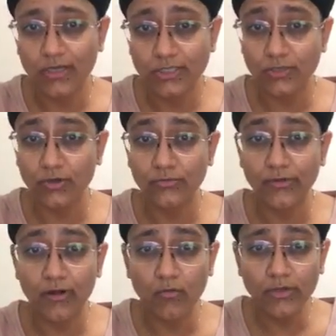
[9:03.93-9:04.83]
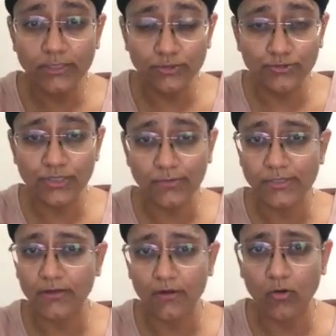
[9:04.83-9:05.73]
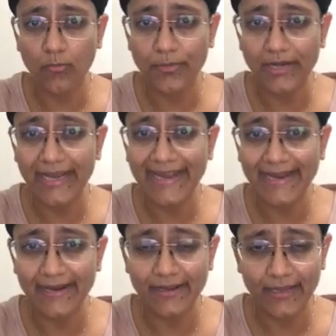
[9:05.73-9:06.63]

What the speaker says: So there are only 2 shops that are open in